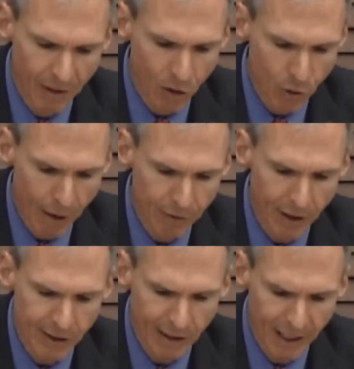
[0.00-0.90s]
The draft
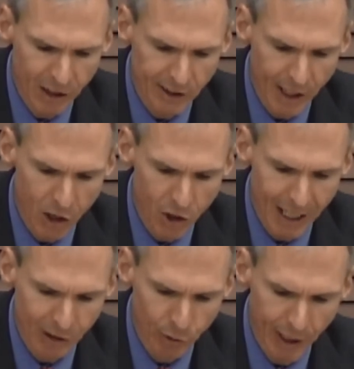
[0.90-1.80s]
legislation
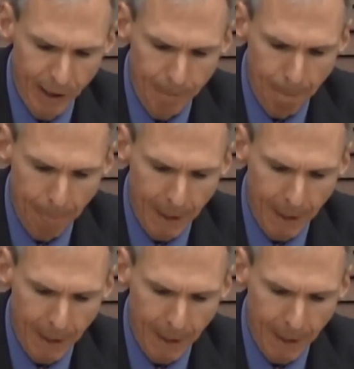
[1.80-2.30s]
as written